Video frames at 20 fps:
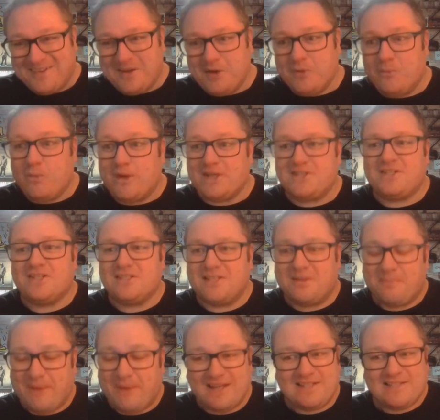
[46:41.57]
which is the
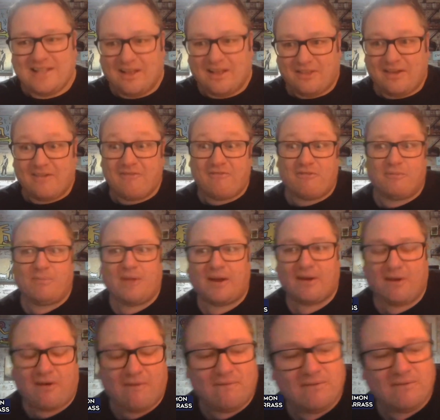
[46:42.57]
best, I think, from that
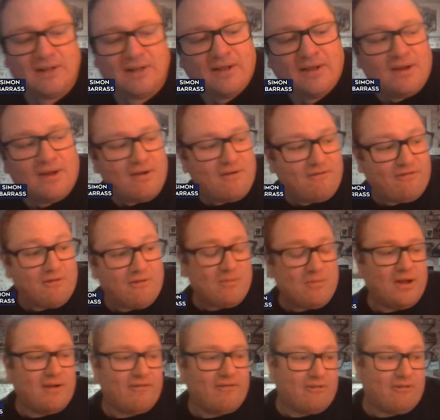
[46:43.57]

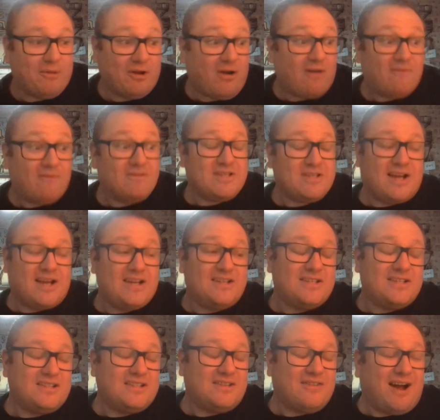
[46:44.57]
from the
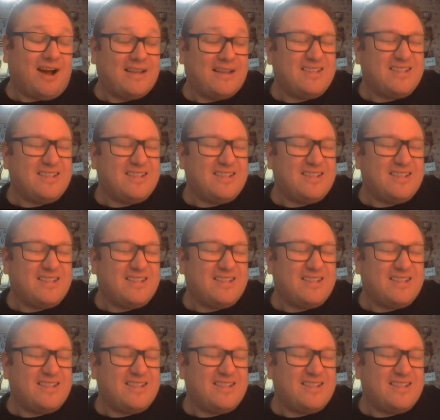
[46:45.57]
conversations you've had.